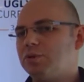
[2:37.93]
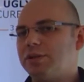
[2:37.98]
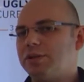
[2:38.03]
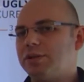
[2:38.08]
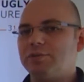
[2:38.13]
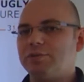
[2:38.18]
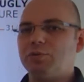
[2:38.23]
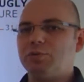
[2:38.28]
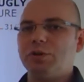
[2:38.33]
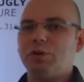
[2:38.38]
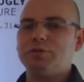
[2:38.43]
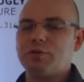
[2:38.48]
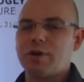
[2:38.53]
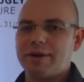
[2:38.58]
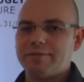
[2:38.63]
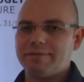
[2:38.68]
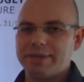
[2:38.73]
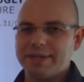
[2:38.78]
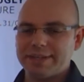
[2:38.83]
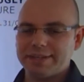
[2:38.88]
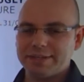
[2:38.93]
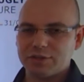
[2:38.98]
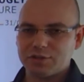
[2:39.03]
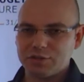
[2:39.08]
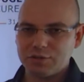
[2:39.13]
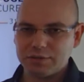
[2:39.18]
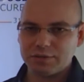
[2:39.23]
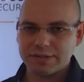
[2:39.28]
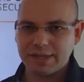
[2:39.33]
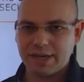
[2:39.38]
we'll also have an
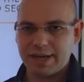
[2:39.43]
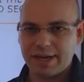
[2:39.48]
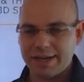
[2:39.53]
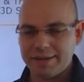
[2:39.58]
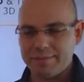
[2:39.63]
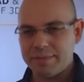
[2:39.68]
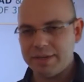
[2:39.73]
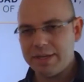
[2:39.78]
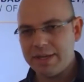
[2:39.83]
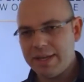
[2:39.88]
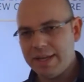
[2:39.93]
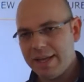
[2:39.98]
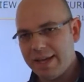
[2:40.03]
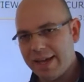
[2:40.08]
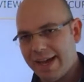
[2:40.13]
additional time